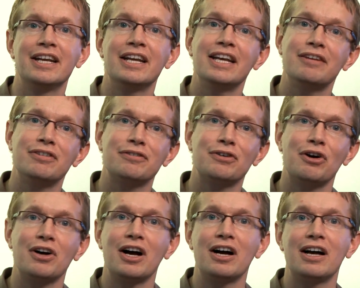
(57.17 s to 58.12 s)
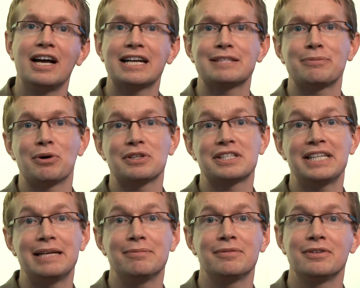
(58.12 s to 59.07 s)
If you've got an Xbox
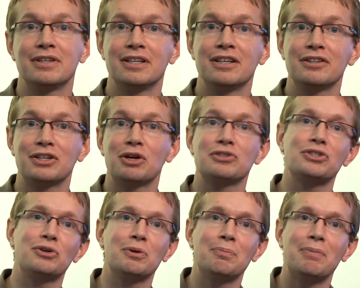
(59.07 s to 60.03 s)
Slim, the console can